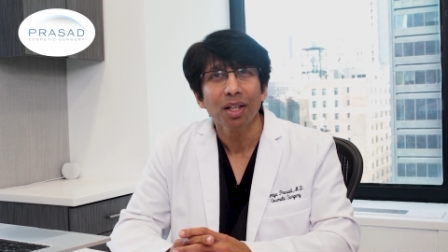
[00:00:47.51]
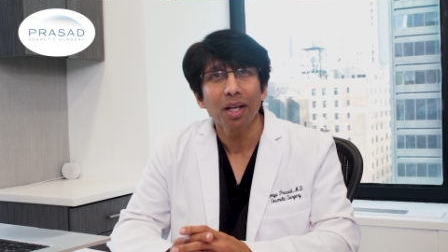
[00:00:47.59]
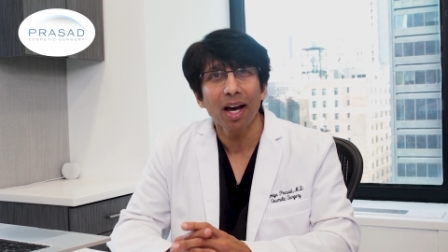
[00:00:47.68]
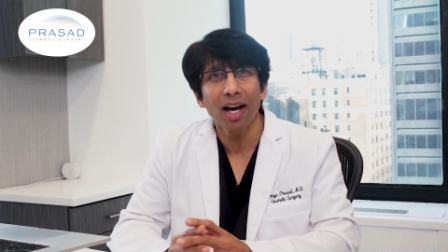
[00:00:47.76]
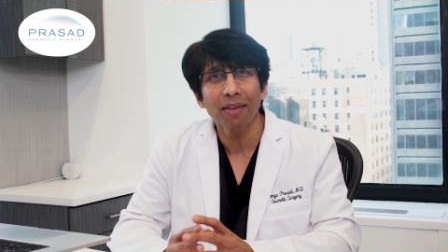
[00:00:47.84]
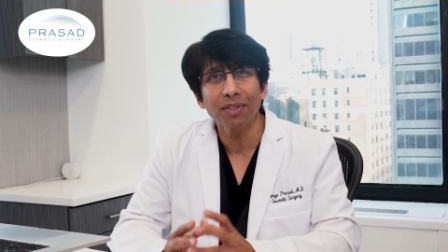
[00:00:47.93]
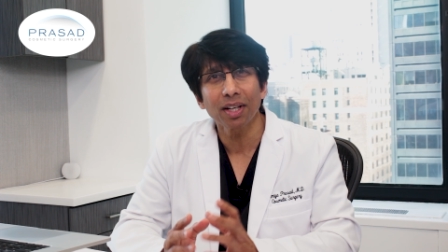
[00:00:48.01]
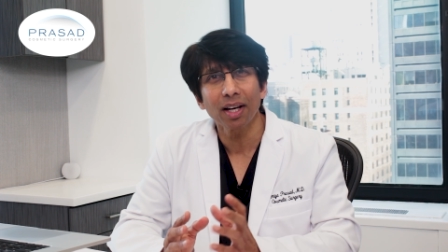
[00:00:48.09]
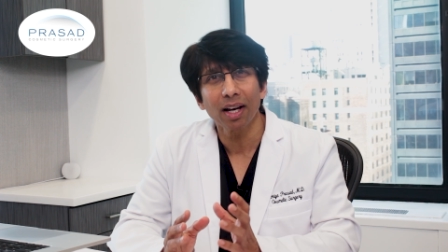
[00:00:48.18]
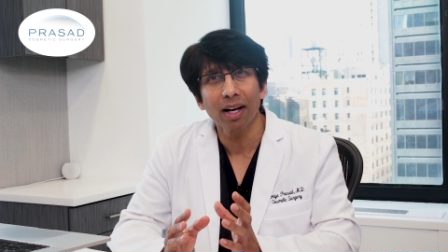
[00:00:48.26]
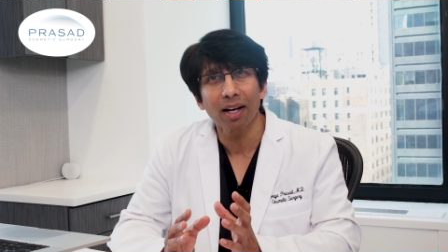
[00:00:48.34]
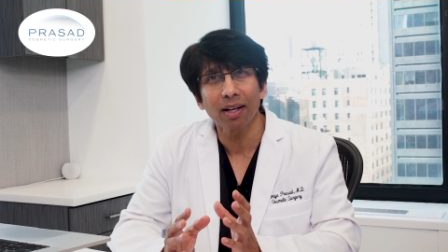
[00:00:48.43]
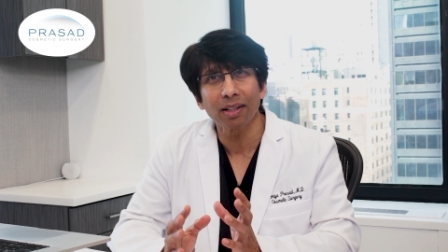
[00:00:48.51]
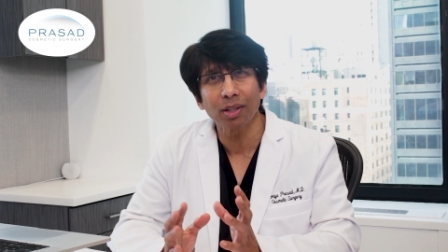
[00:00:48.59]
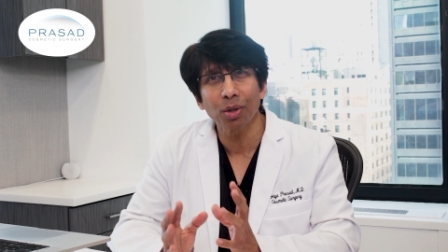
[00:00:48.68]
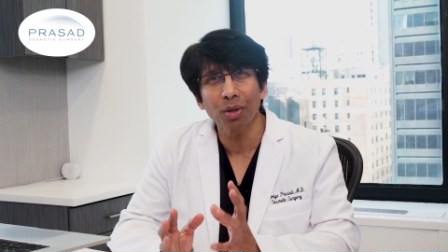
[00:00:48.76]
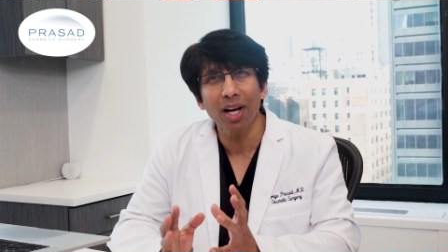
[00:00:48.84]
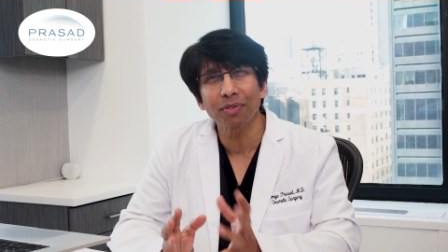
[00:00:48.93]
you, have to ha
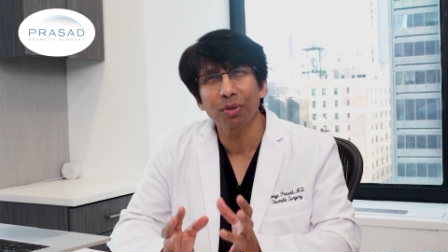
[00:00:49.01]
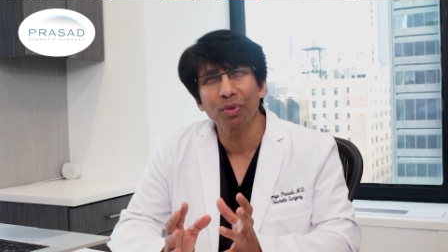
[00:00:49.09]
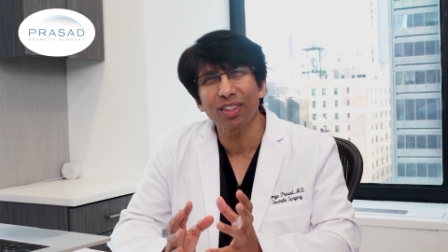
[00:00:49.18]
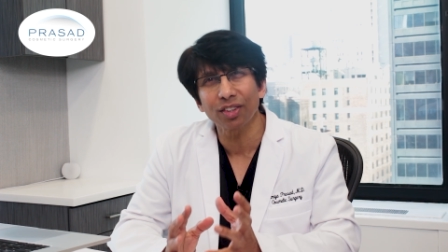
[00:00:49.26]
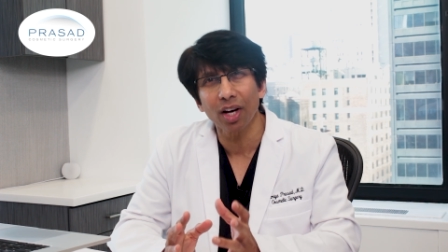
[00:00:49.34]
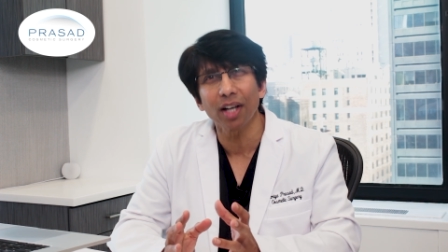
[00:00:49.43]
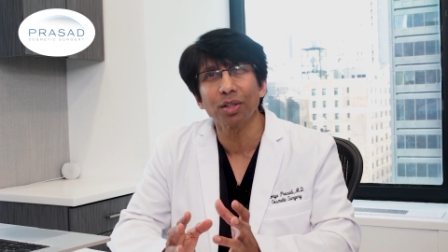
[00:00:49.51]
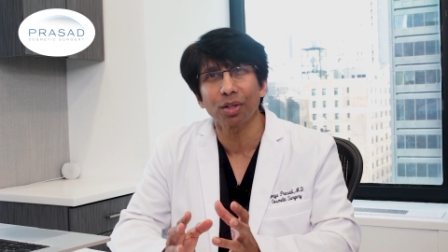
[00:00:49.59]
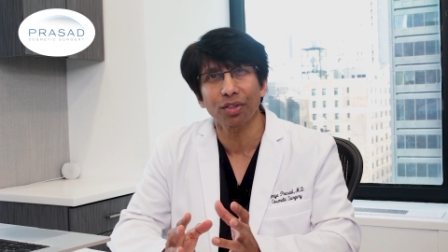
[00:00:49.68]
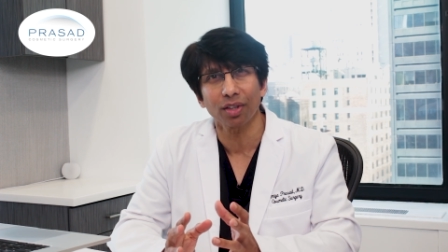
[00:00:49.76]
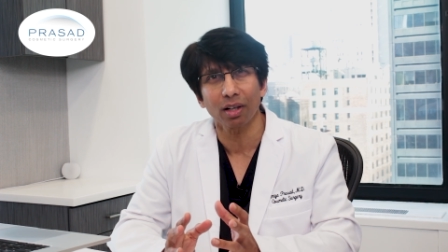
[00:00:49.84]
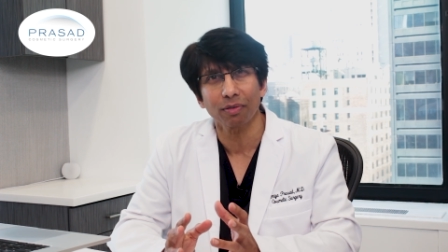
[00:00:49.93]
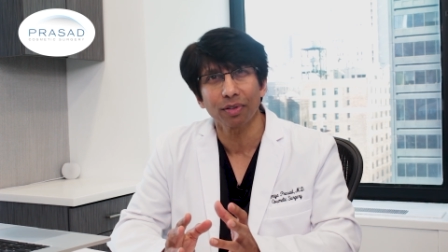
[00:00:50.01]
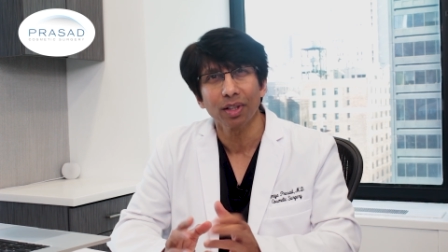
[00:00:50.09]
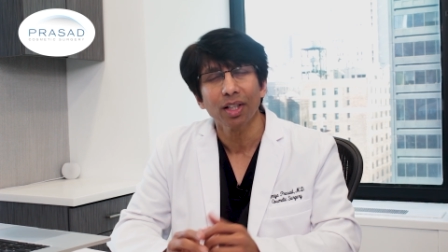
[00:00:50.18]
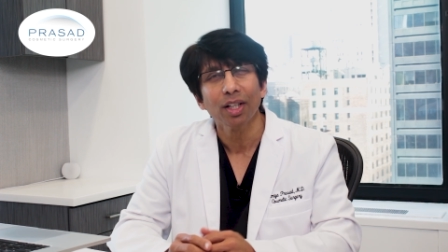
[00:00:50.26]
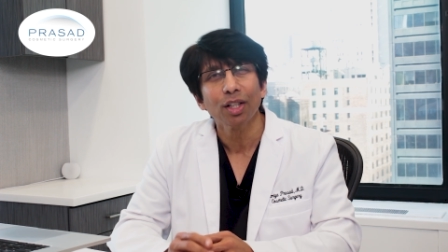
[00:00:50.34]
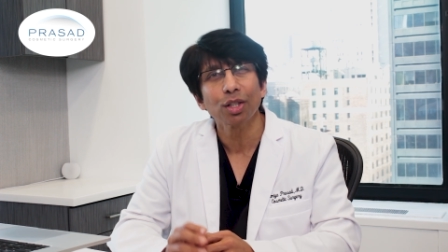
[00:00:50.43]
you don't have to resign yourself
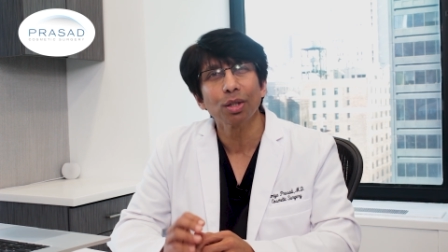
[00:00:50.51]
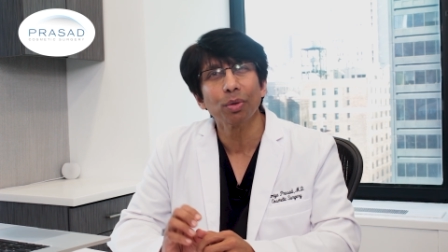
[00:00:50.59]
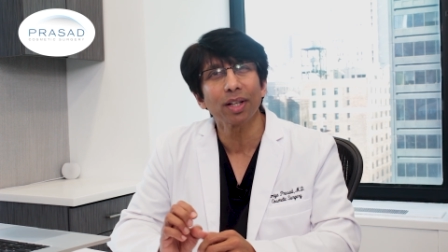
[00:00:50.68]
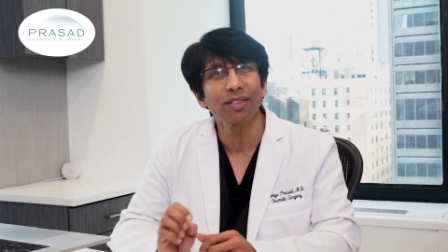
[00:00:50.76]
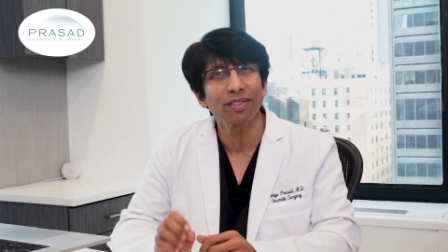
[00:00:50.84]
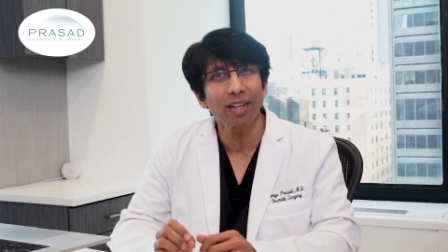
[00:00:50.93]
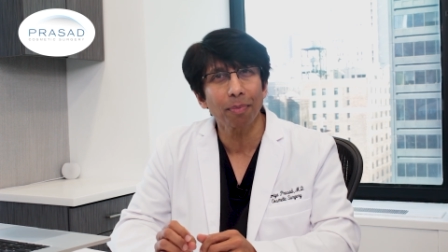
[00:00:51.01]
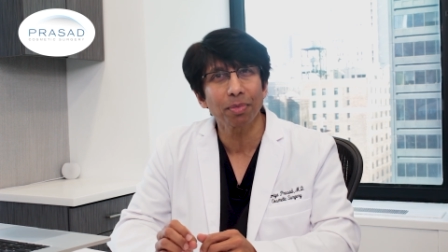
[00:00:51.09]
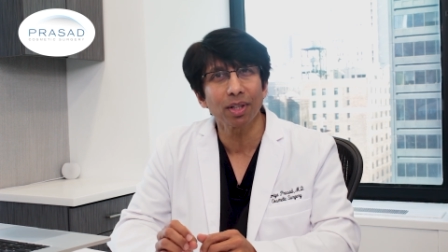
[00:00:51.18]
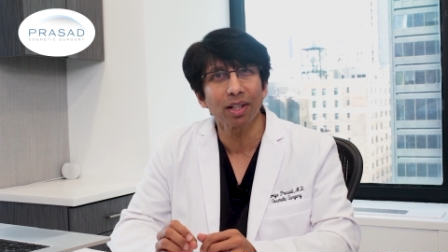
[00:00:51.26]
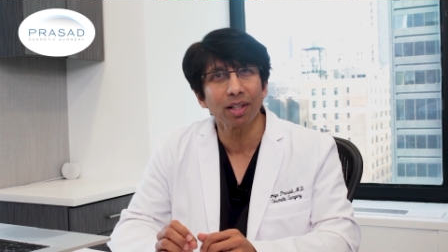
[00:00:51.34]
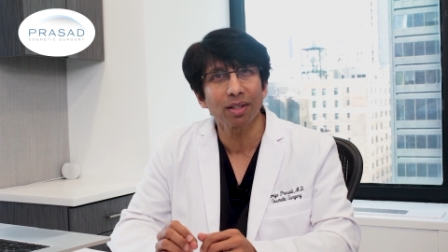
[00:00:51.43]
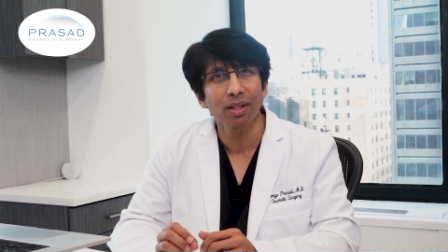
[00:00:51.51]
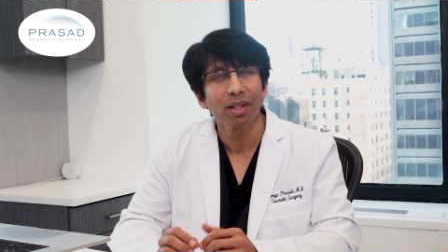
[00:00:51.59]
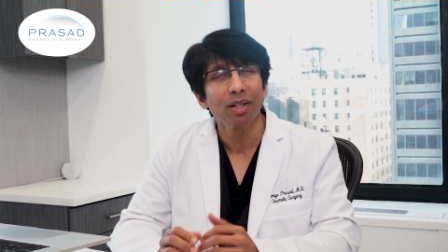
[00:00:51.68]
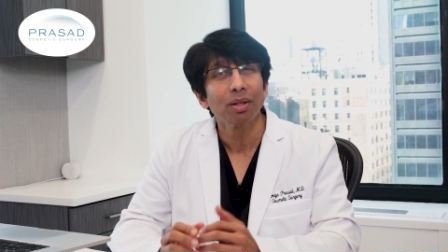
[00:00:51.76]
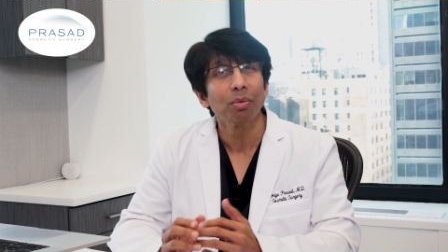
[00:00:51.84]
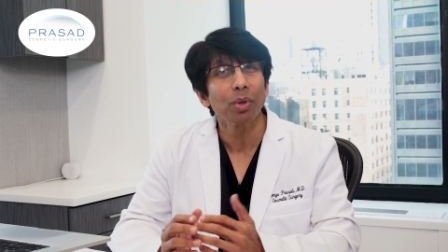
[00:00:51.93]
to accepting it
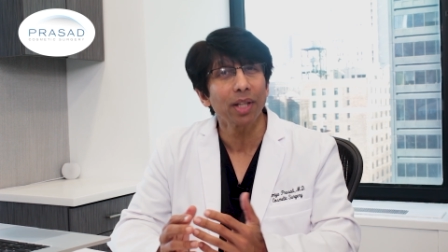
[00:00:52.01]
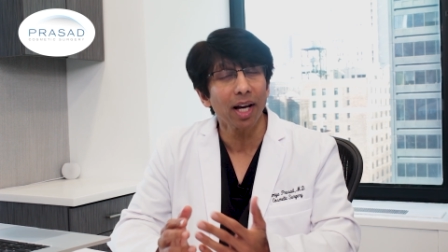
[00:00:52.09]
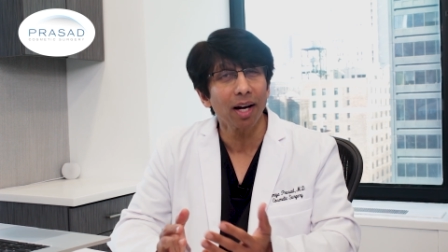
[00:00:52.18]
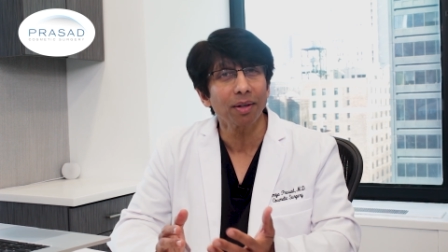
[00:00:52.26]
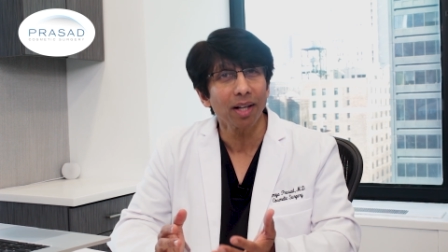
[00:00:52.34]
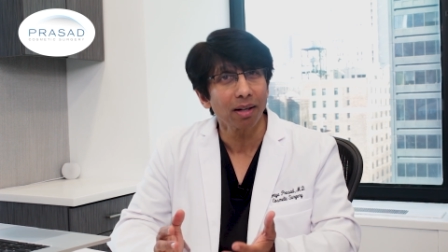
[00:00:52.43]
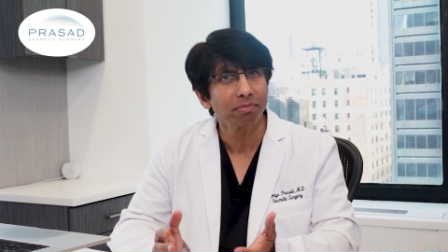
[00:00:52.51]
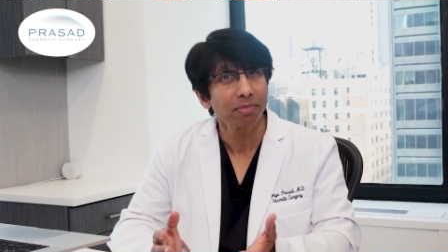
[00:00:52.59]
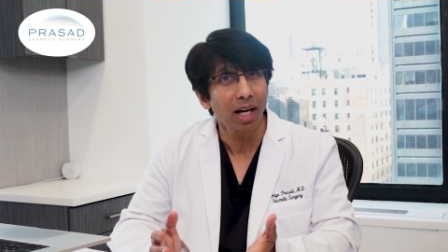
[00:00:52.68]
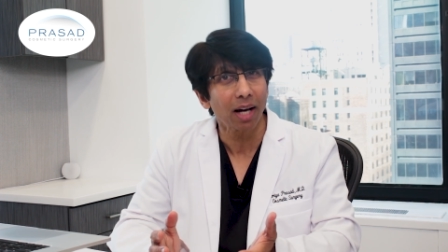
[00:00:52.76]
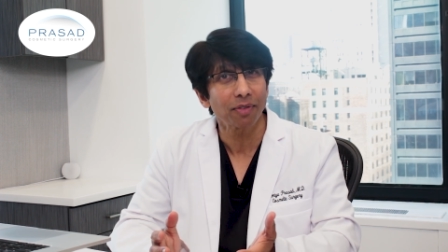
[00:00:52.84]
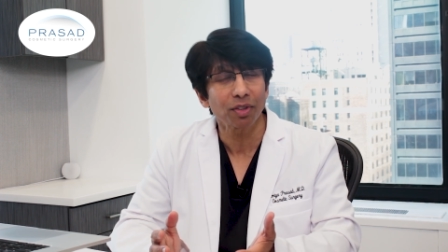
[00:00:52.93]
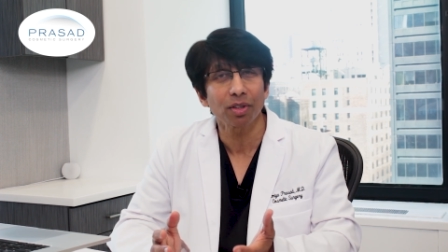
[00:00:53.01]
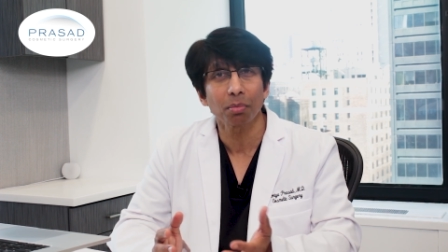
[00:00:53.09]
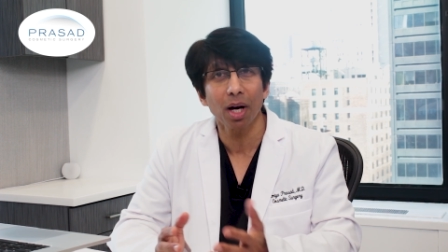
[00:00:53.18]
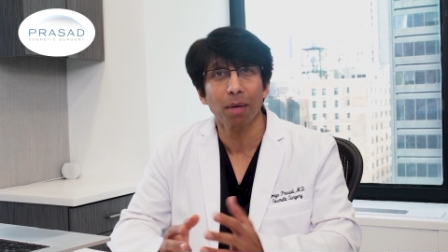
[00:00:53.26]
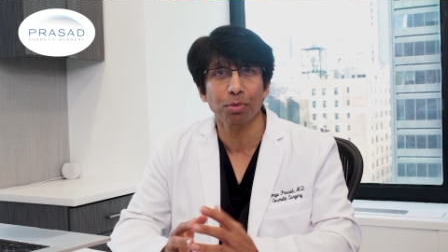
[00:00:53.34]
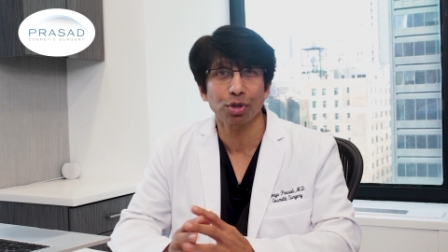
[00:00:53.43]
without having
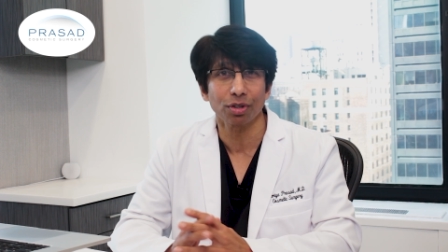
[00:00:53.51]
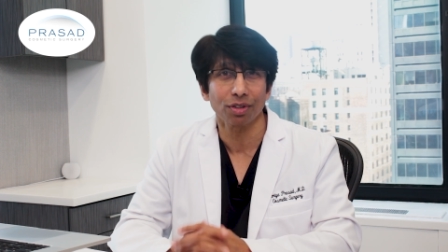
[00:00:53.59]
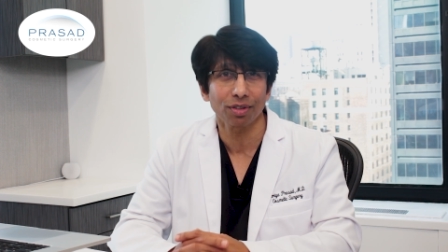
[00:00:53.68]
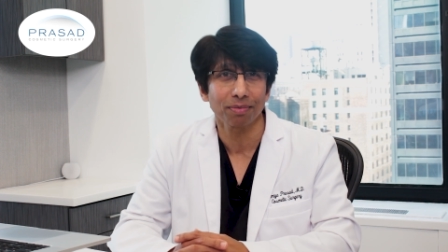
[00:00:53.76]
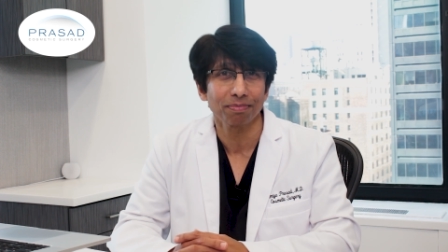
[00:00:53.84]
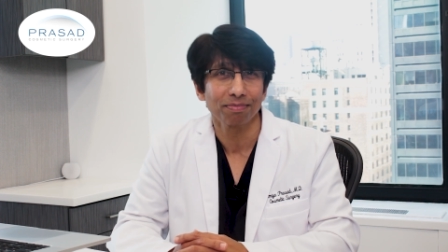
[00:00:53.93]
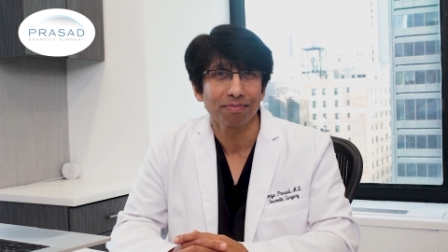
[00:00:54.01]
some options.